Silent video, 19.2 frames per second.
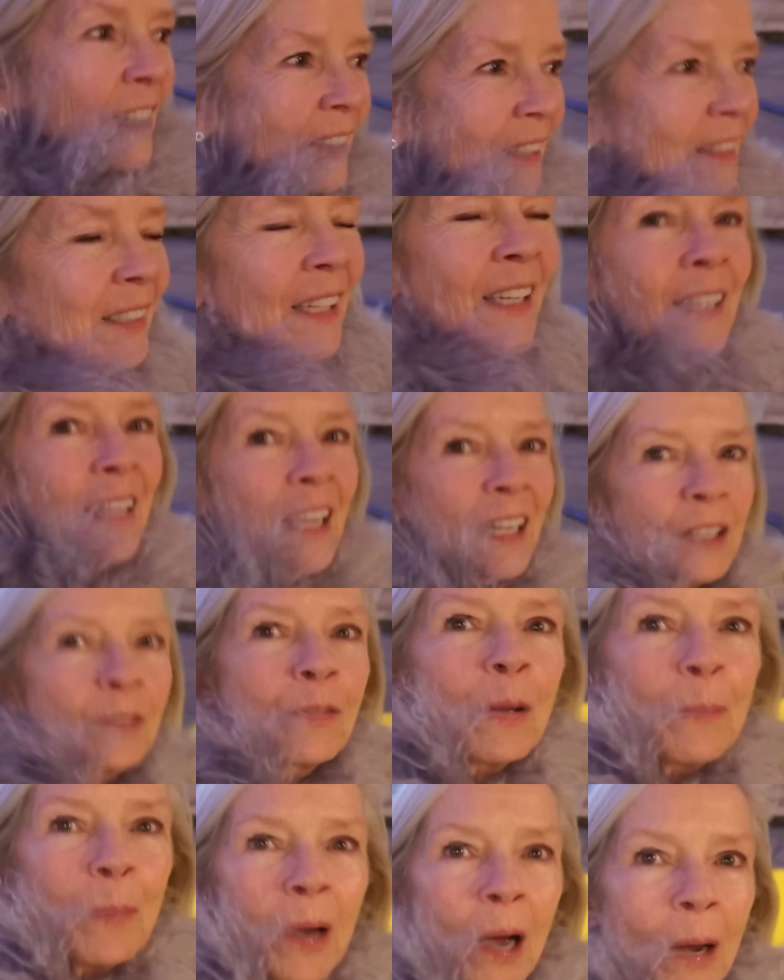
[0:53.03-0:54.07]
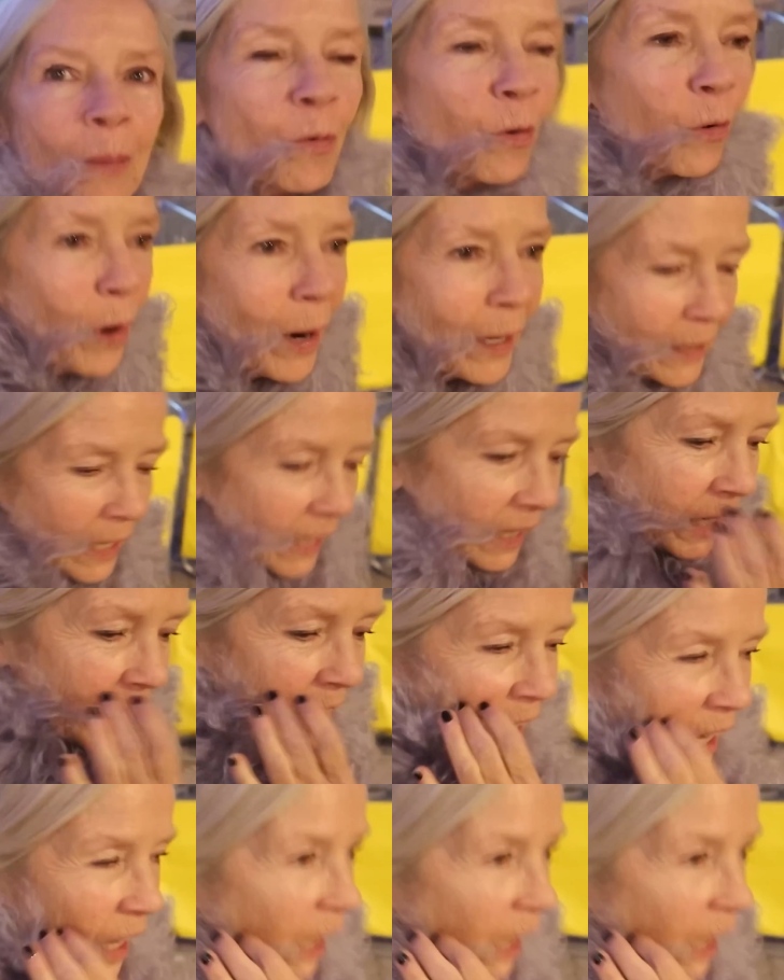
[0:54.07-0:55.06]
to see the end of it, but I'm running.